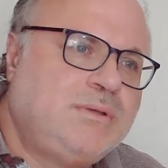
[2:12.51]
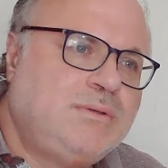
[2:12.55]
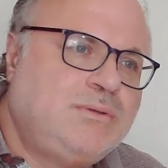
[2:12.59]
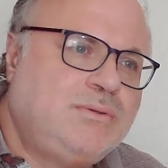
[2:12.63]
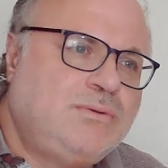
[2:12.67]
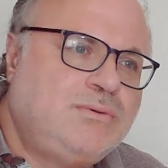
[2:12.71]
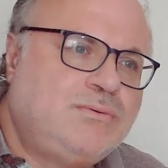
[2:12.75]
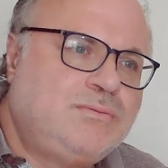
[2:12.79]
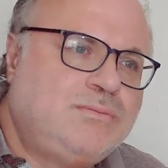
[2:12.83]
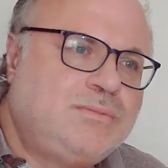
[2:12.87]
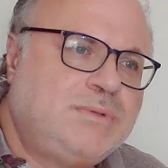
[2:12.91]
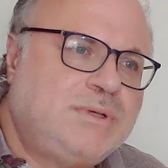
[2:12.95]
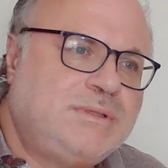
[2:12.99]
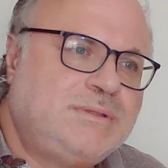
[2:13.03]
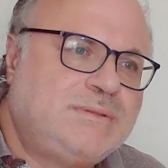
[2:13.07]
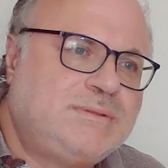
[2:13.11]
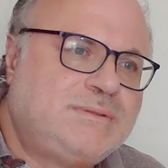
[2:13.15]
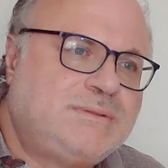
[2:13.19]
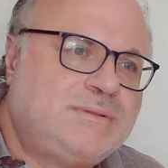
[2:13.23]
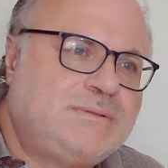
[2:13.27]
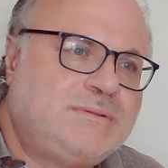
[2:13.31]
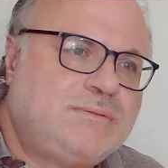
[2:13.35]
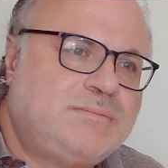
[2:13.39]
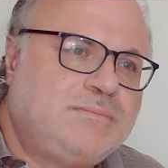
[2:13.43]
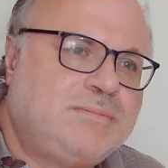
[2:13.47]

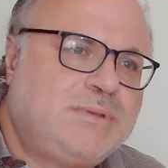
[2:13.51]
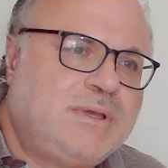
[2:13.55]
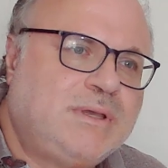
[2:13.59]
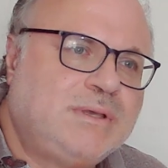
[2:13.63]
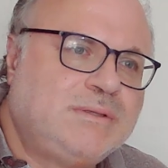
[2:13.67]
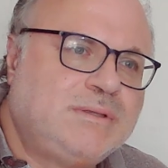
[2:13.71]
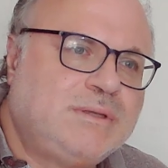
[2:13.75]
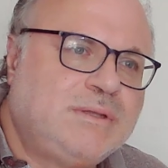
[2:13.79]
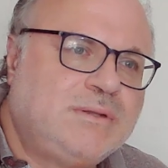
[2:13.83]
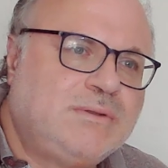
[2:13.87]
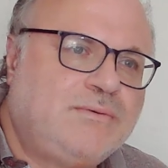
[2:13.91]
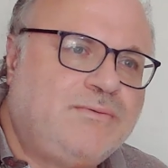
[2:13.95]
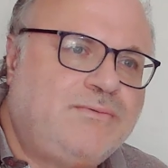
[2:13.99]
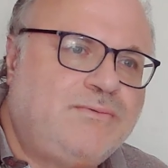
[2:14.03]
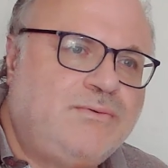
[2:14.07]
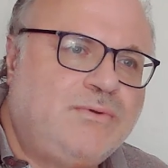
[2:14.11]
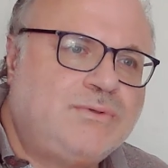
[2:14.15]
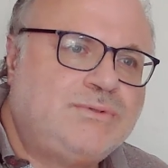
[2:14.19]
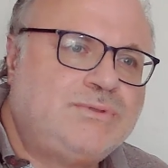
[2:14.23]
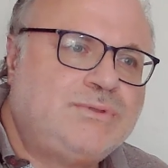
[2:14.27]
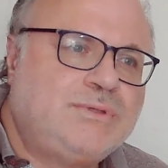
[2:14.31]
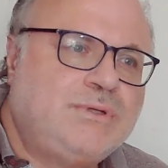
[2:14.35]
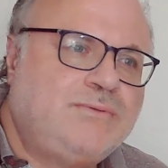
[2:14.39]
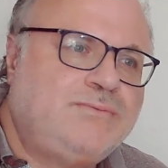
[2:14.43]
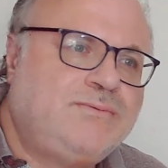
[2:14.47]
humans burning
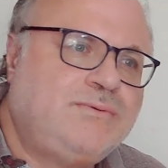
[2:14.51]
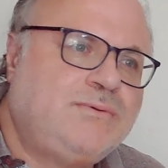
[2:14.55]
fossil